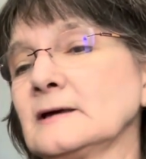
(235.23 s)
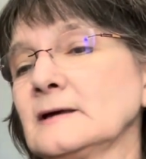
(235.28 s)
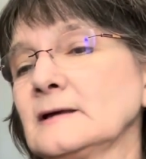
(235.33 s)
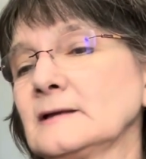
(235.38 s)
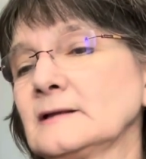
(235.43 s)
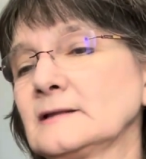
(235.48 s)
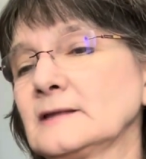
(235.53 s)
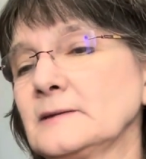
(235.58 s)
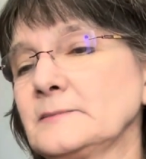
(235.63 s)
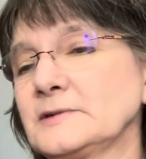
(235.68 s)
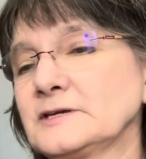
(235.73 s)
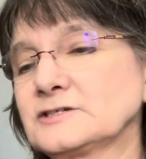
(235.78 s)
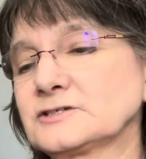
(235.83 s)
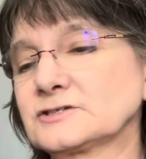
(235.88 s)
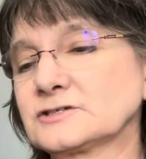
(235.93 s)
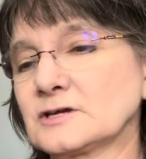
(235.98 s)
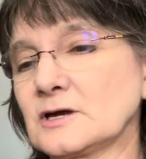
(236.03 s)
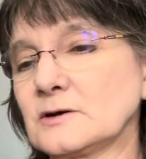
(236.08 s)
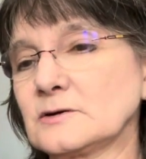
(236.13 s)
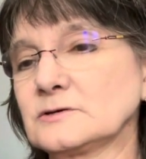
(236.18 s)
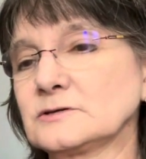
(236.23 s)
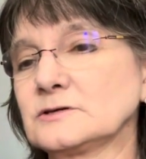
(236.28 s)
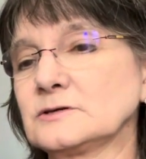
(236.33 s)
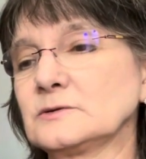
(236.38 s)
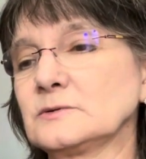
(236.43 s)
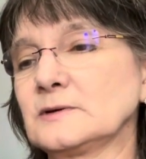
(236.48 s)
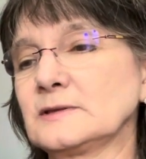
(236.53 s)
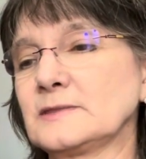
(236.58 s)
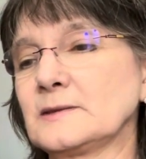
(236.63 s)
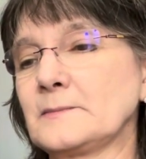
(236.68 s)
Let me show
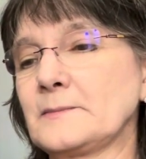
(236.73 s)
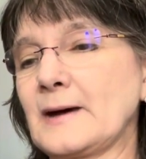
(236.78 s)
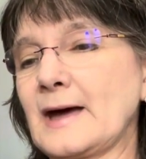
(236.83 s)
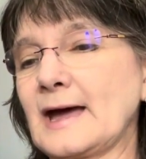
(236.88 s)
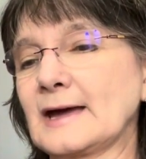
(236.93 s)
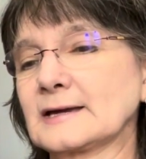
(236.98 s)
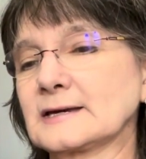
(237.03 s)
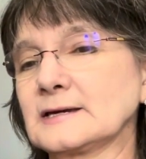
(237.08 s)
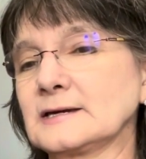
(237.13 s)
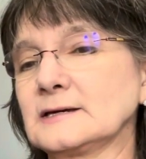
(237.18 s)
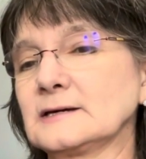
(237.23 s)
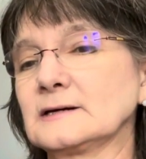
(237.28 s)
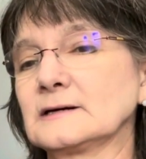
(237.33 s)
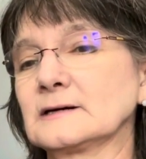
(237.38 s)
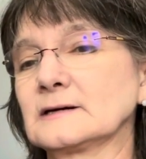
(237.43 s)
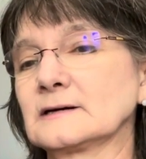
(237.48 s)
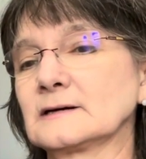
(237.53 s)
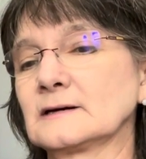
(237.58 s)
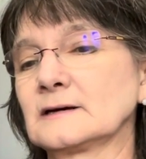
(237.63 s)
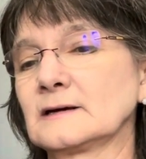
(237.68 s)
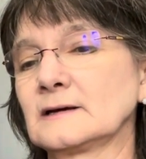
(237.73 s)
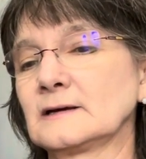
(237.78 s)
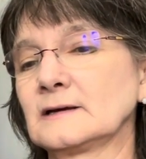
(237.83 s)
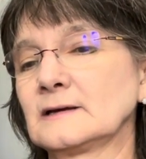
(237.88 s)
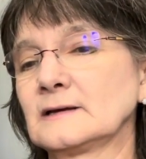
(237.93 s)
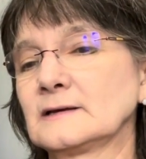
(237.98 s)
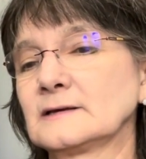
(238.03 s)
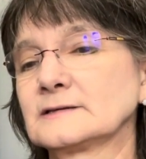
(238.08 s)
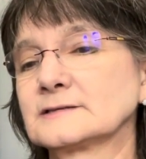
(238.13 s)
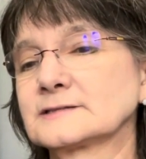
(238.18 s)
you in the back here
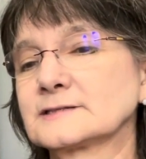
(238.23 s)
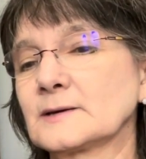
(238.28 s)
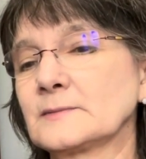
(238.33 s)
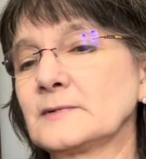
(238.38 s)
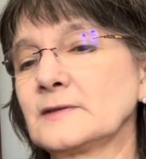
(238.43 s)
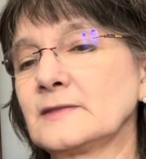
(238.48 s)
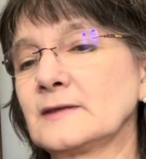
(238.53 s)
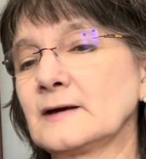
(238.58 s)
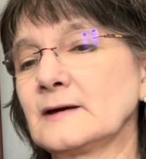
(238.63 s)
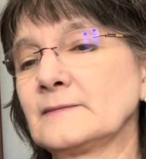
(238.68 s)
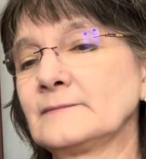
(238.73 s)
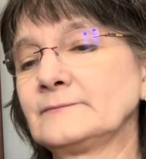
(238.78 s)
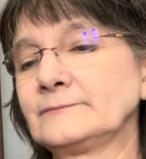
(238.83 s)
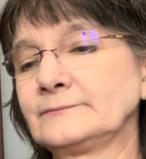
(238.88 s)
some of the